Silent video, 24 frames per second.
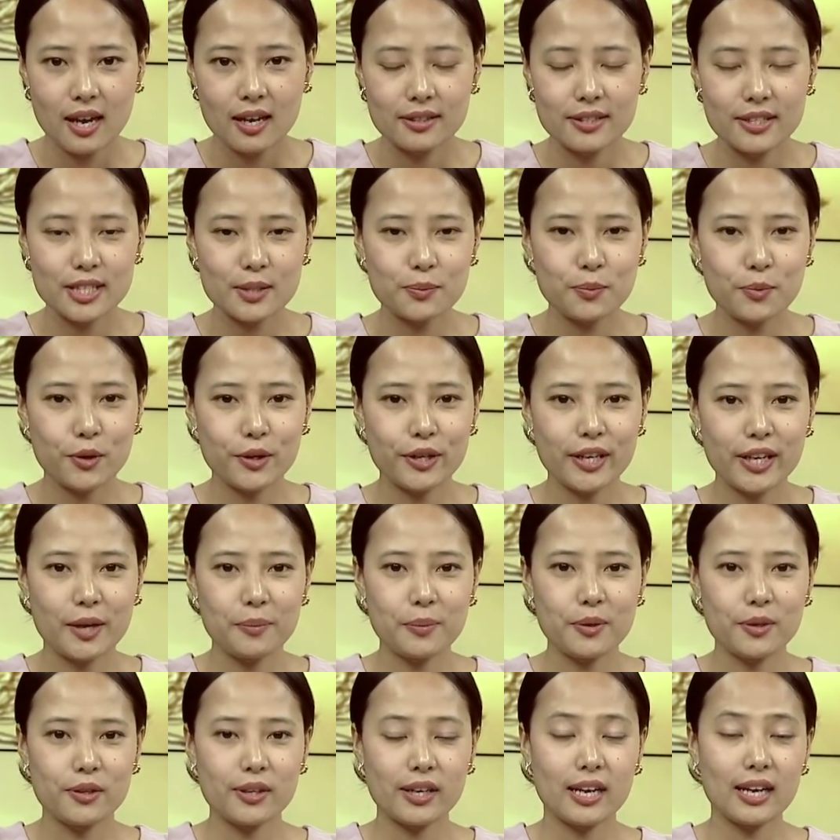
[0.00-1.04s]
This morning, I'm
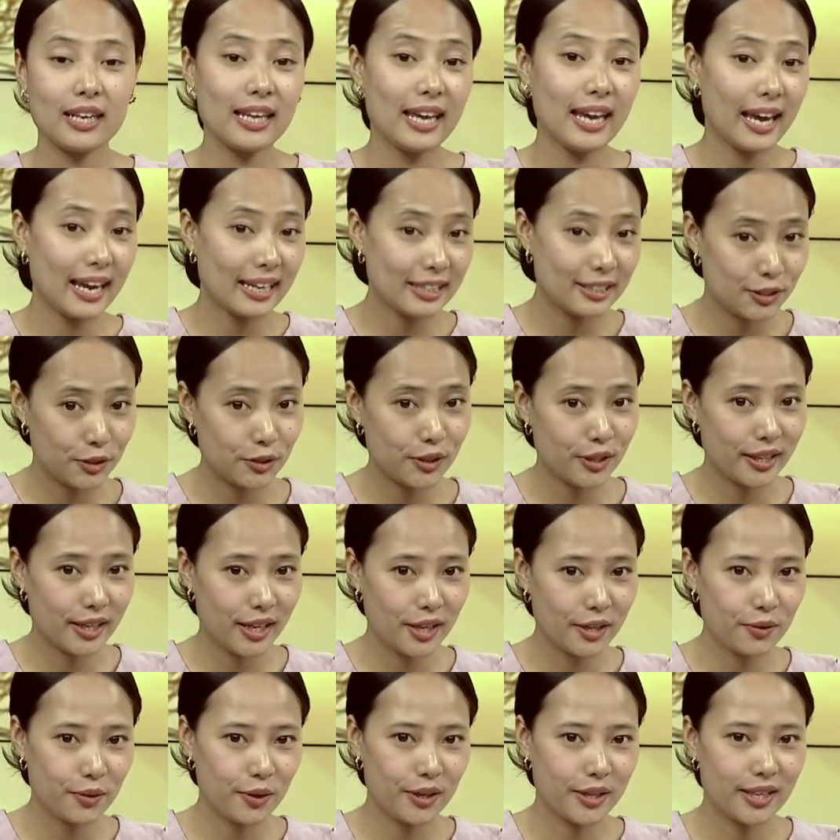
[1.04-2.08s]
going to talk to